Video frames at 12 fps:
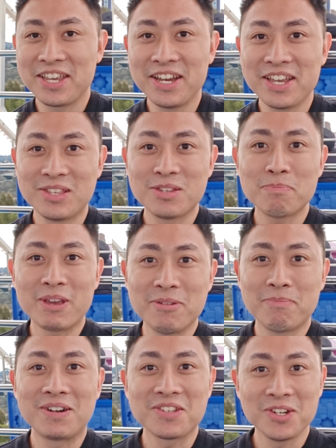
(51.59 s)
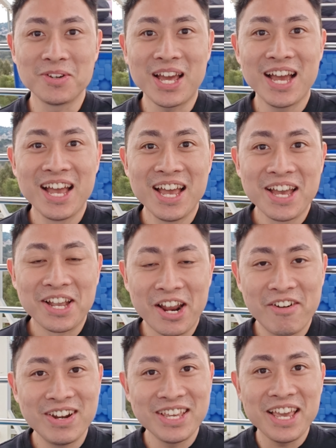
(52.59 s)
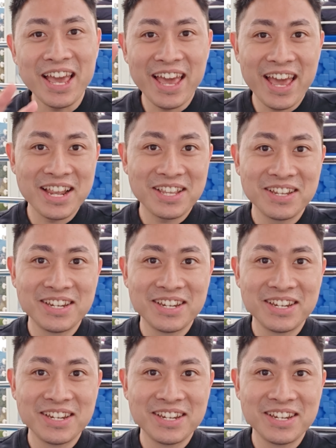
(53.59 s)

here in Spain, Barcelona currently at